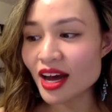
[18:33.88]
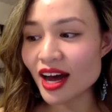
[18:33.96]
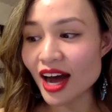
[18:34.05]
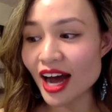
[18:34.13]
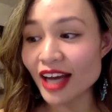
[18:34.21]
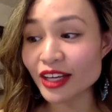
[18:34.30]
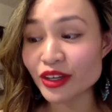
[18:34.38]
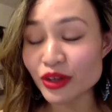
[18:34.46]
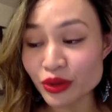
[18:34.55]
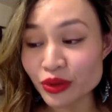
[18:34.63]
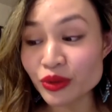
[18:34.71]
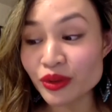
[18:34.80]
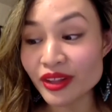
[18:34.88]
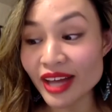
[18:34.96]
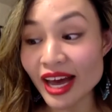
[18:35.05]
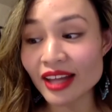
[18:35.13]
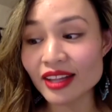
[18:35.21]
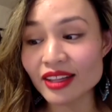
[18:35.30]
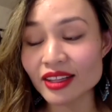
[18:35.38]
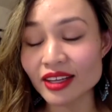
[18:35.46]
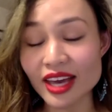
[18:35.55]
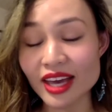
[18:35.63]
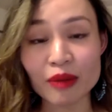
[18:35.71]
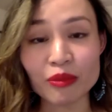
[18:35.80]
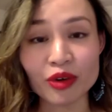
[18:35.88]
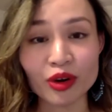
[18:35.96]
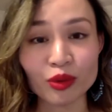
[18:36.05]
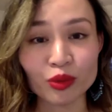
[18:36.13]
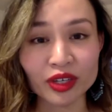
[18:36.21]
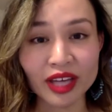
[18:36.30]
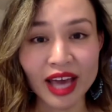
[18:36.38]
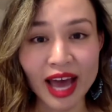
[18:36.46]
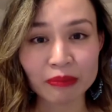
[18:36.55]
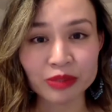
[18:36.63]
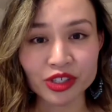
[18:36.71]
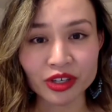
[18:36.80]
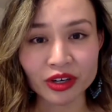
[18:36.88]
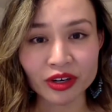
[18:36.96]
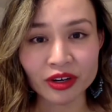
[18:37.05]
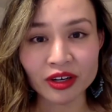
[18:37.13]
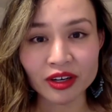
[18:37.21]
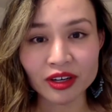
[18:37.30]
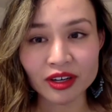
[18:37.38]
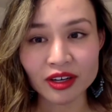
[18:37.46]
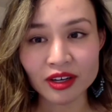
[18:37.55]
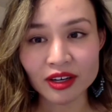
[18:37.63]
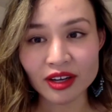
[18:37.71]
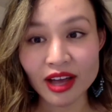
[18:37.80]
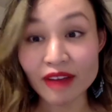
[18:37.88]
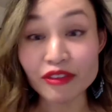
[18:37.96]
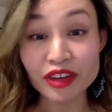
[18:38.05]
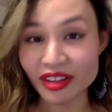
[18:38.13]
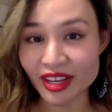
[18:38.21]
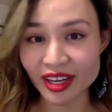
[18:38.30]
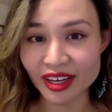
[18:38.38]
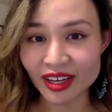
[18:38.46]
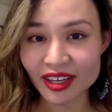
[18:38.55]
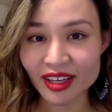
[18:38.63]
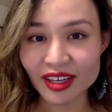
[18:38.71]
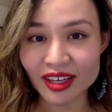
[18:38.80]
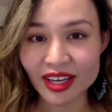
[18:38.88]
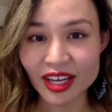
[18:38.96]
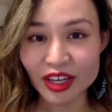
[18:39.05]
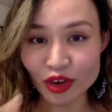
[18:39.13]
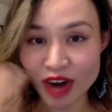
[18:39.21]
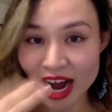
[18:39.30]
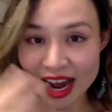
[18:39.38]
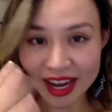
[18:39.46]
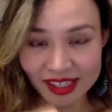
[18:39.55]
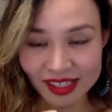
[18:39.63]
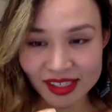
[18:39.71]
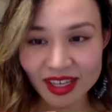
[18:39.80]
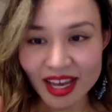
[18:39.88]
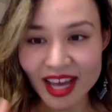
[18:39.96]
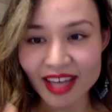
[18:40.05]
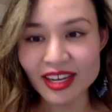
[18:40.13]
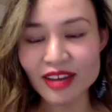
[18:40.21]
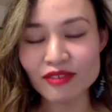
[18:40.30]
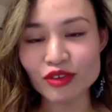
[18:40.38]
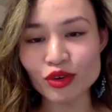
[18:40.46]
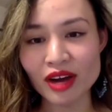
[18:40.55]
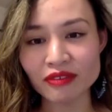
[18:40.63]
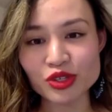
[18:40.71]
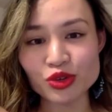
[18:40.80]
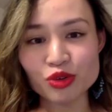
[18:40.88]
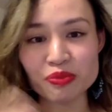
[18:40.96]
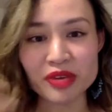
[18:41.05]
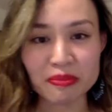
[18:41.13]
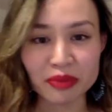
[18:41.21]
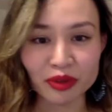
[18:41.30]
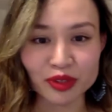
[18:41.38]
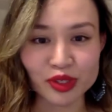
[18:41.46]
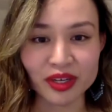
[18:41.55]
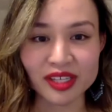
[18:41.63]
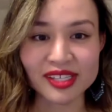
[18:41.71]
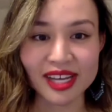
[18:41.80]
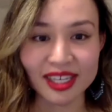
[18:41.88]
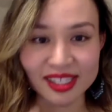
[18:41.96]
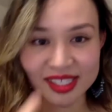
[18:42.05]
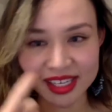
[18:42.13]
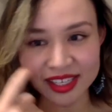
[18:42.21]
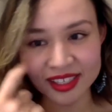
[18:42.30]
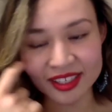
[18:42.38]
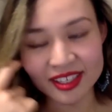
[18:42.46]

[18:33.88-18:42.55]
I knew that the camera would capture everything in your eyes. And if you have two people doing a sex scene